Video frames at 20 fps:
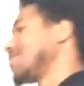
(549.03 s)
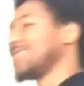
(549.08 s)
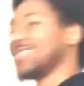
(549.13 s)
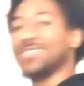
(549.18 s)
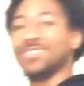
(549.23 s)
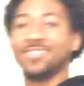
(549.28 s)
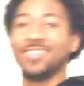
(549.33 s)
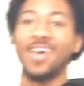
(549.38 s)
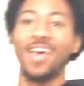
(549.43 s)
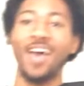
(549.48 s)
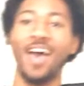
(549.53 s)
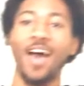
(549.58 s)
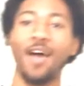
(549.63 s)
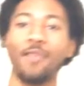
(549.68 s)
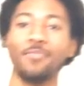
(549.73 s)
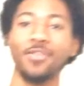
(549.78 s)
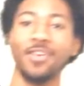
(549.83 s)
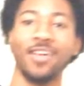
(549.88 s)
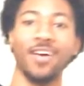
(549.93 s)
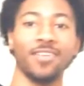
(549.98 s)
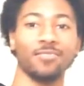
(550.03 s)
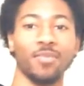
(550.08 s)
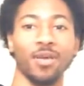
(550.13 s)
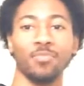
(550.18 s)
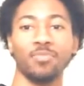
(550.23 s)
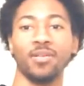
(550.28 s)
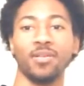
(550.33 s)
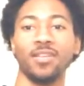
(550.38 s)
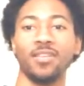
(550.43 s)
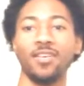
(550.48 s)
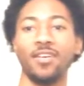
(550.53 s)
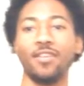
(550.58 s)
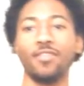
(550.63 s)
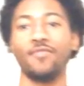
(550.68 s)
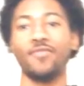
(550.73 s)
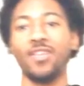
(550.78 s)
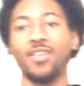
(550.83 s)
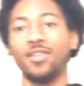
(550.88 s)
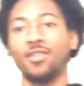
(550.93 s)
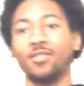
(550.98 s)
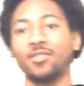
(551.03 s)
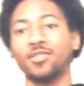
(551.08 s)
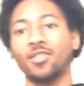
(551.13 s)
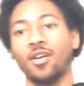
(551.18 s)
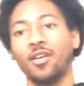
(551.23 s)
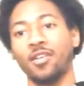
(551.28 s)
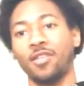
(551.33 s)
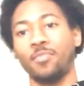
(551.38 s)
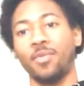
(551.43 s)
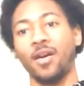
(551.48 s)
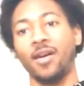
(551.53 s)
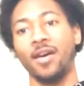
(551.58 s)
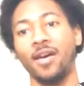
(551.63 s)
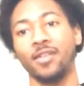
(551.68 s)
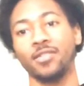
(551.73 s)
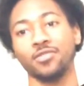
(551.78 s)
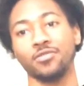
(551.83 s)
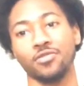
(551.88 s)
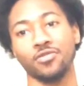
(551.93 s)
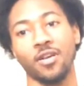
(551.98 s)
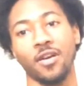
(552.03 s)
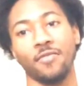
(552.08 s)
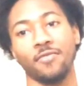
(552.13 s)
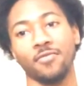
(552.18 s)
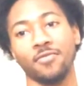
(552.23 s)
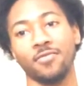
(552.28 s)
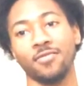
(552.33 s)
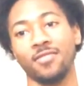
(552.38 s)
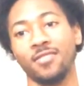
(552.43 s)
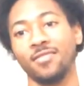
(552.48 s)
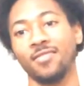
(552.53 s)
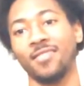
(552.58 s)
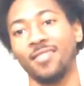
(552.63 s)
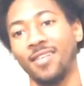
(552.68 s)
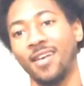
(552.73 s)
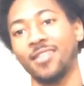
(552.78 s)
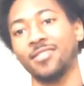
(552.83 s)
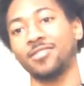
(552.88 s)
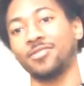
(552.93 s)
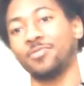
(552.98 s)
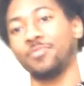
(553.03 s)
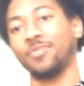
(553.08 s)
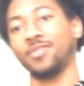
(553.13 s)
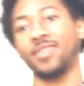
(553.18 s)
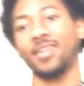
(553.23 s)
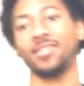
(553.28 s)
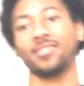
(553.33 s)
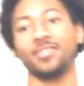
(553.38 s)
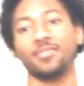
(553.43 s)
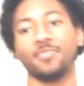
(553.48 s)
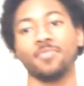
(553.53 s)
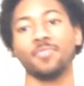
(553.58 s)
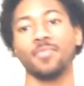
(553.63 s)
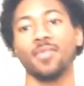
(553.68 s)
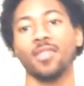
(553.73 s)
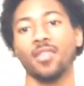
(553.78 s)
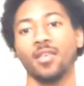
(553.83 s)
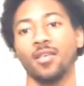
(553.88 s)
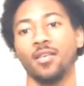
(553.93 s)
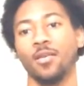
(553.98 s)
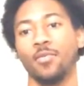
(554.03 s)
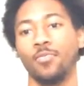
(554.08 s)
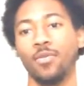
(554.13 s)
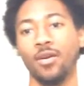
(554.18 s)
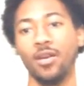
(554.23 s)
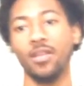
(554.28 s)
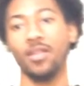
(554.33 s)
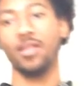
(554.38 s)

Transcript: because I'm going to have to make plenty of other videos talking about astral travel and astral projection. But